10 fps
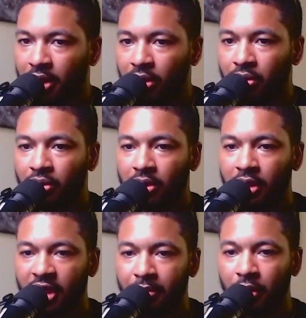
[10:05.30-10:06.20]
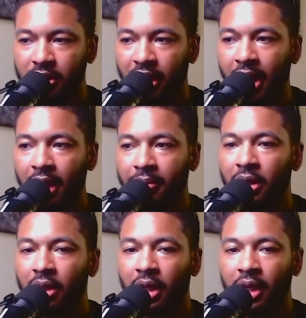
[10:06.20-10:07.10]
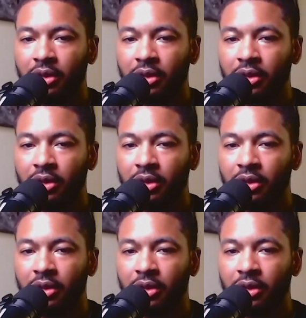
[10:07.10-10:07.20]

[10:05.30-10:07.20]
you keep on time and